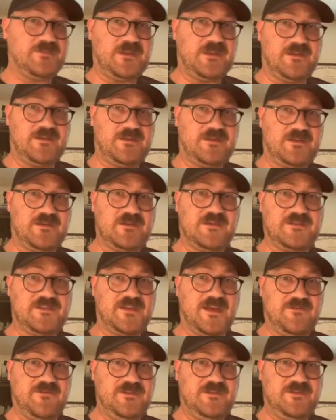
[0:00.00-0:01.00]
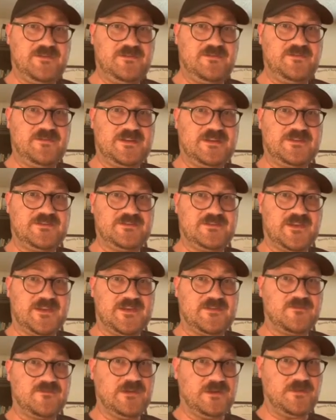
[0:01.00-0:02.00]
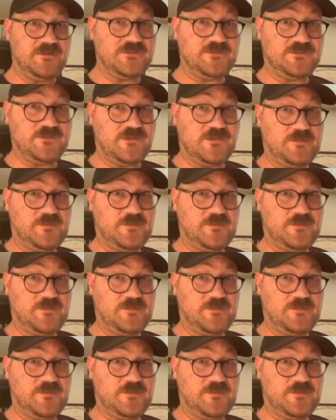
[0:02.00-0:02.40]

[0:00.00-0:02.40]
Escavalier is a very strong